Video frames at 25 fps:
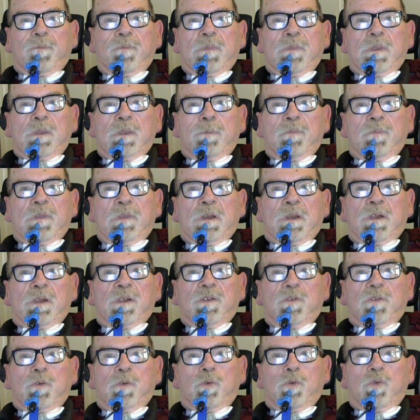So you
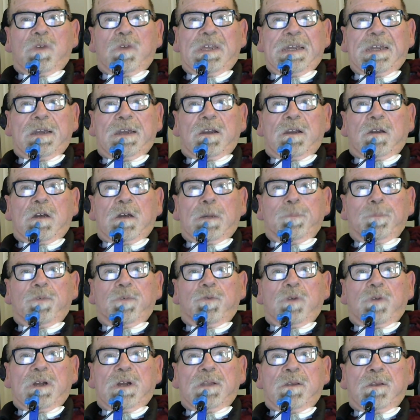can't copyright
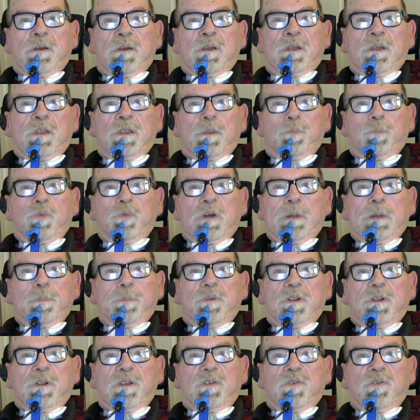the properties
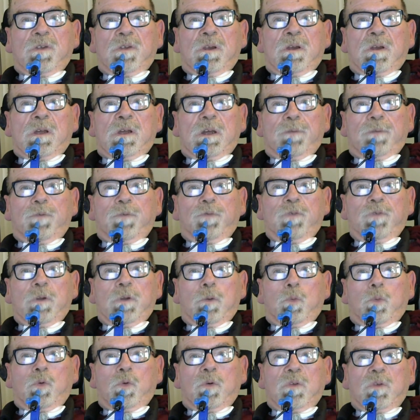of a real-world
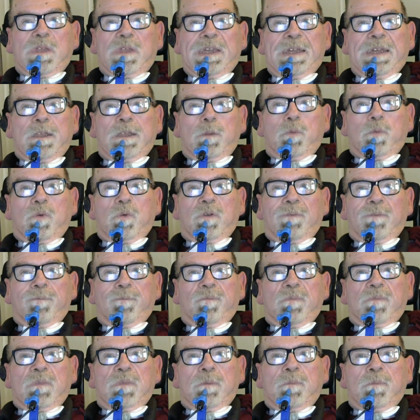animal.
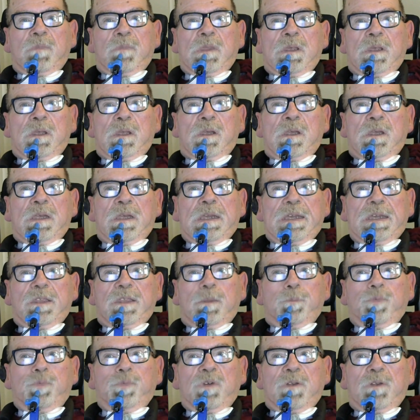In the print
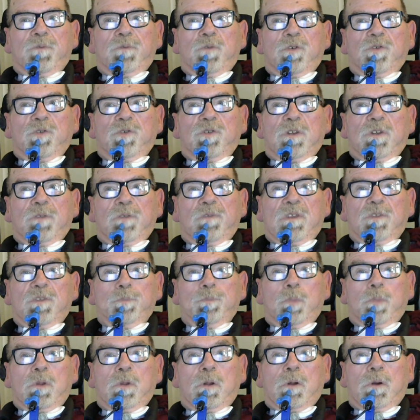version of this blog,
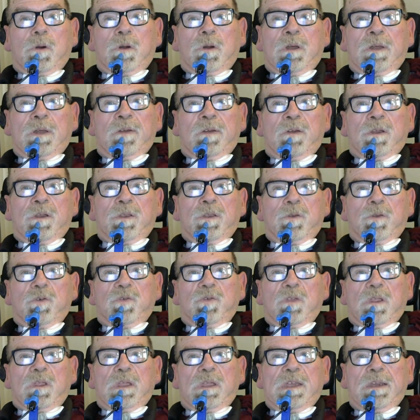there's a link
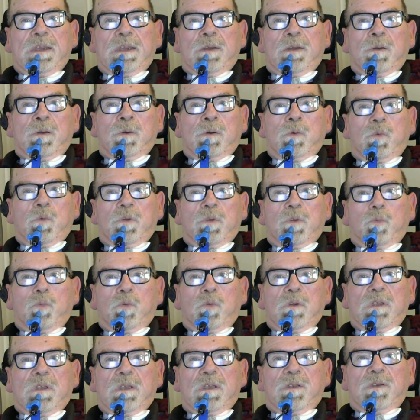with more
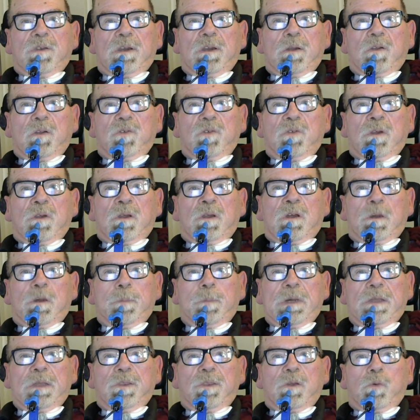details about the court
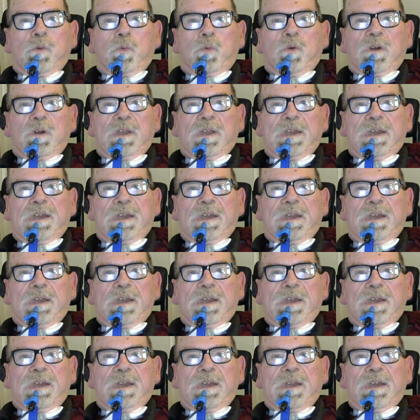case.